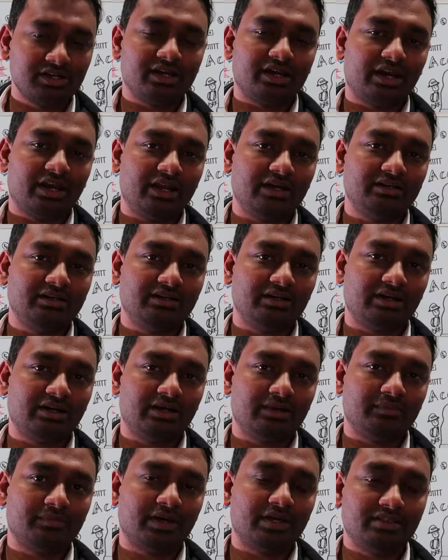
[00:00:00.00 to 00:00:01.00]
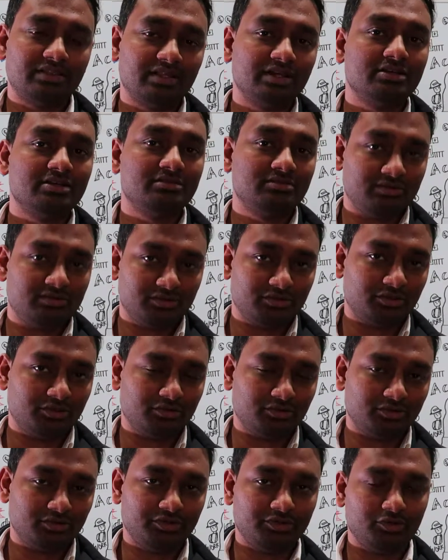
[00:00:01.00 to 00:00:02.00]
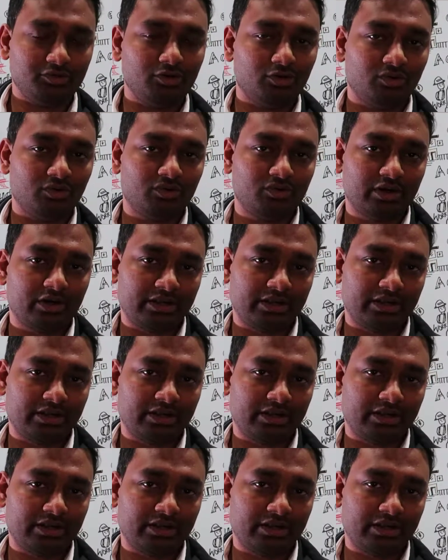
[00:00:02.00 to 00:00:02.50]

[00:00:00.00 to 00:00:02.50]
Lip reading: and then you go